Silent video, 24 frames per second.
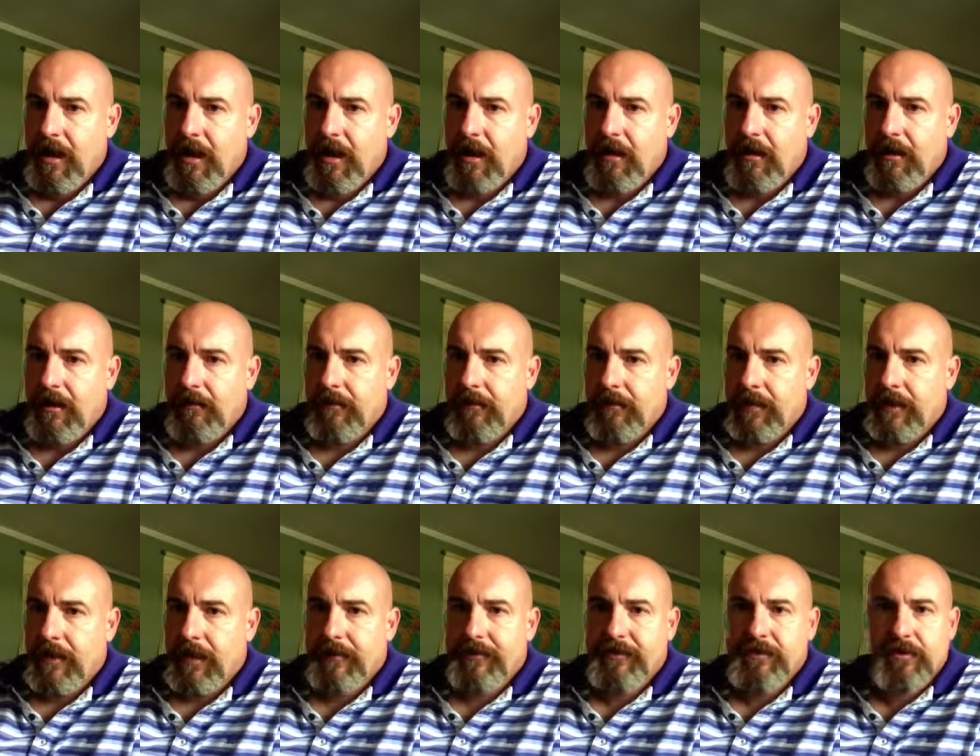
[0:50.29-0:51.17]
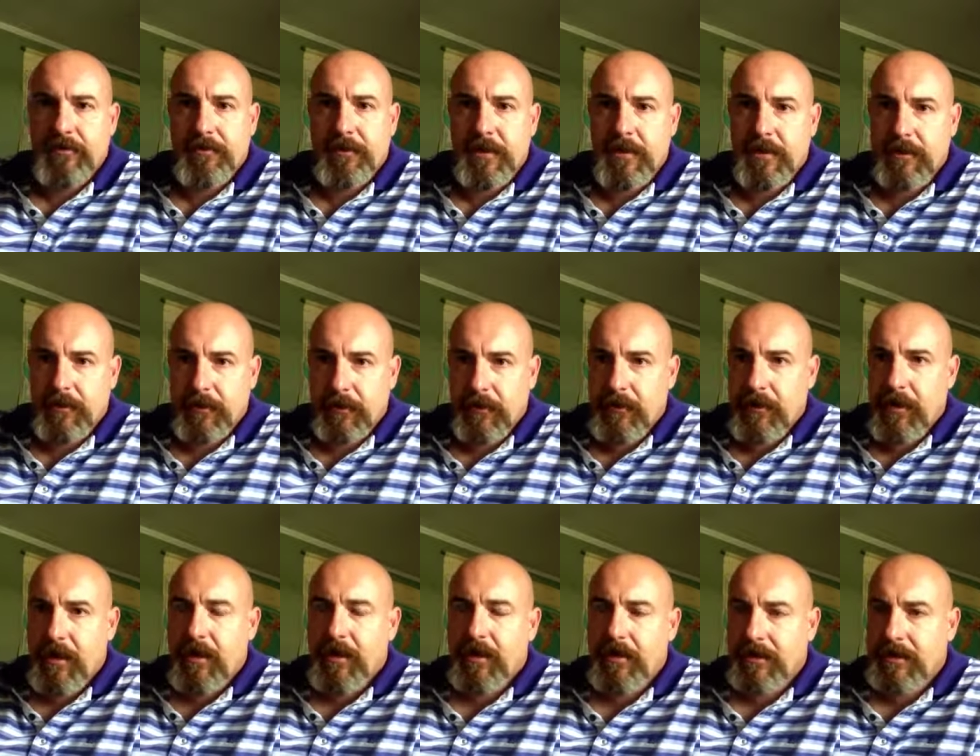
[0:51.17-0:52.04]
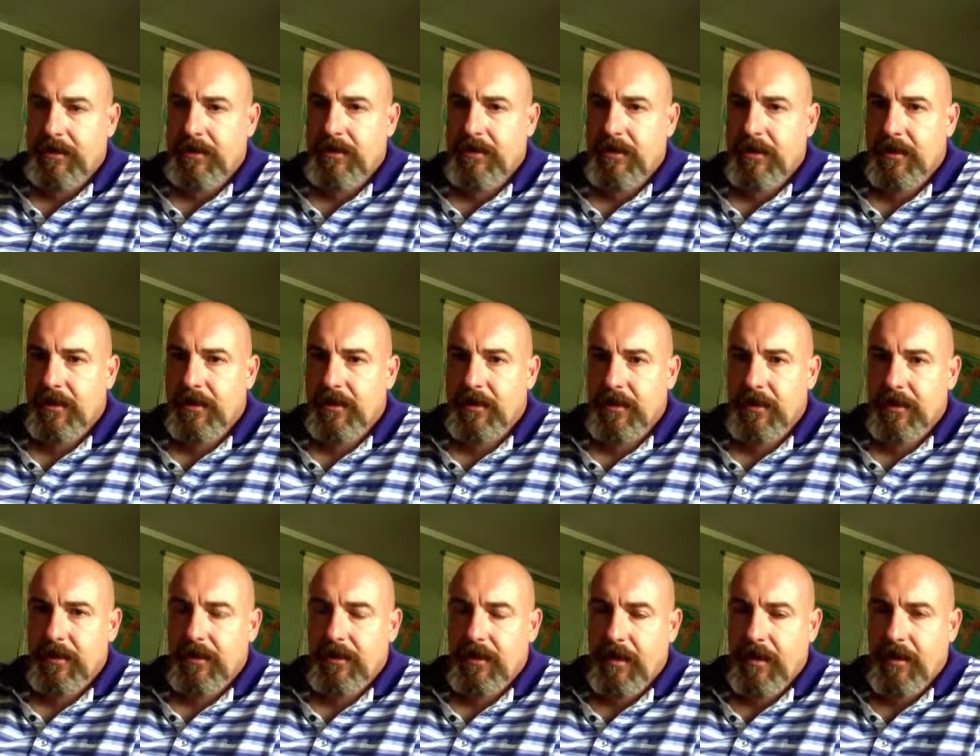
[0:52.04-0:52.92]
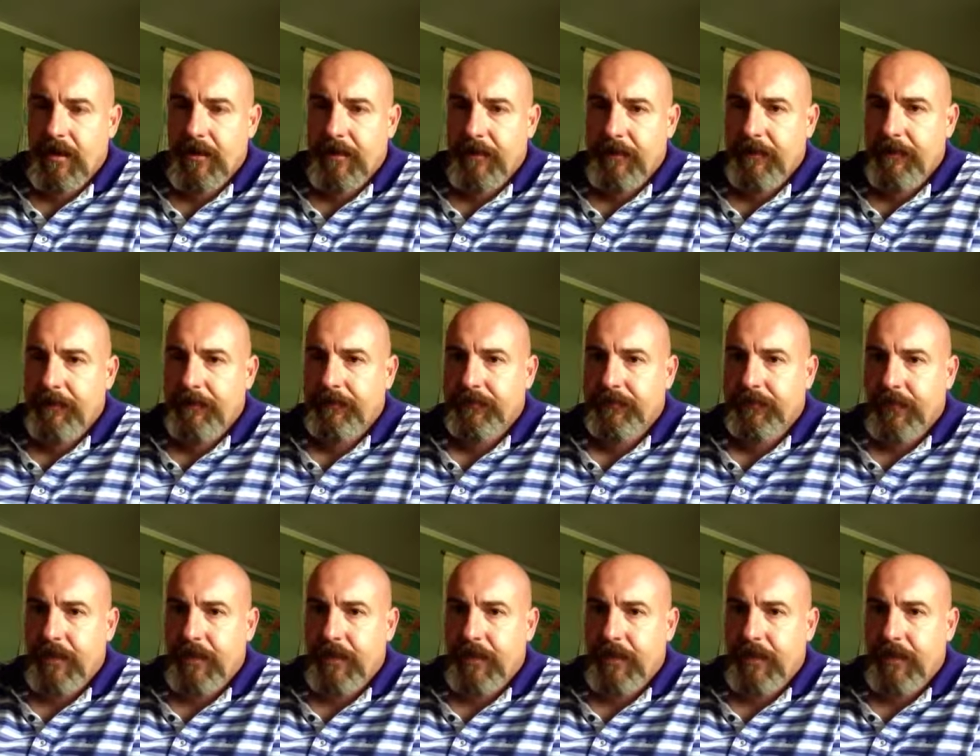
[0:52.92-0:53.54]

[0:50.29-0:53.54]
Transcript: um, and I've submitted the grades uh, that, um,